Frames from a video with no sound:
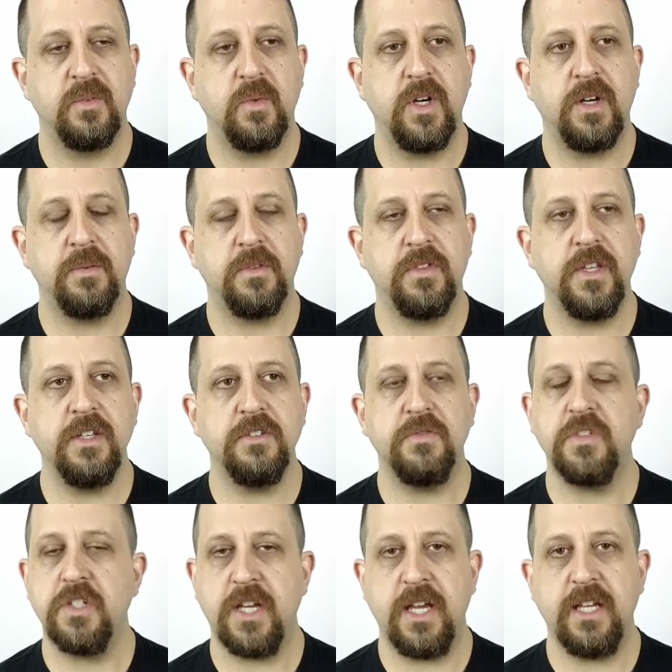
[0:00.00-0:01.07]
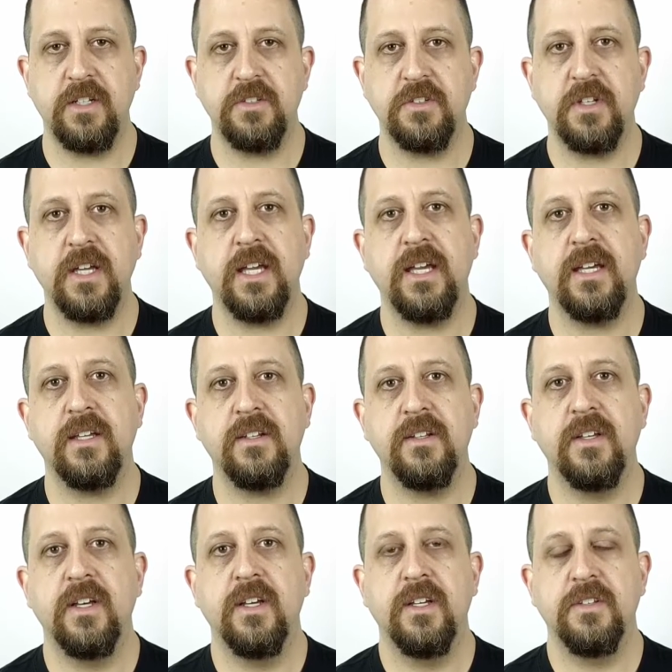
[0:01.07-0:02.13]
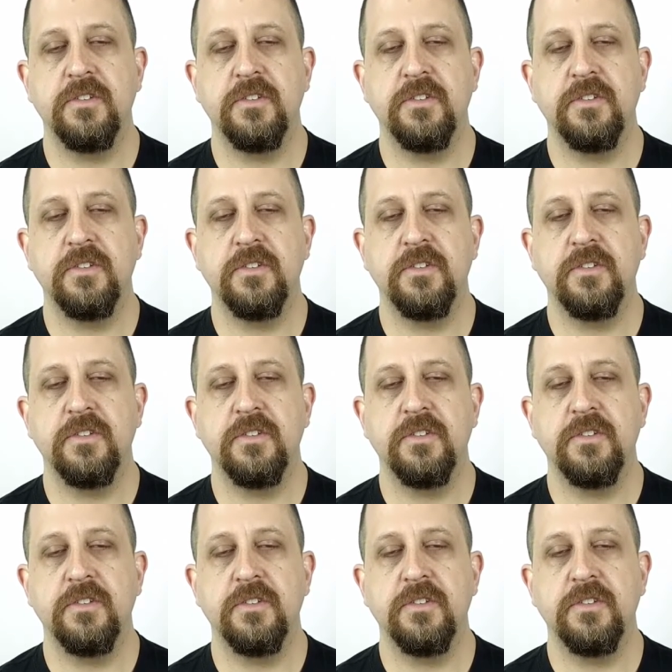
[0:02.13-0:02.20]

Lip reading: Well, things have changed, and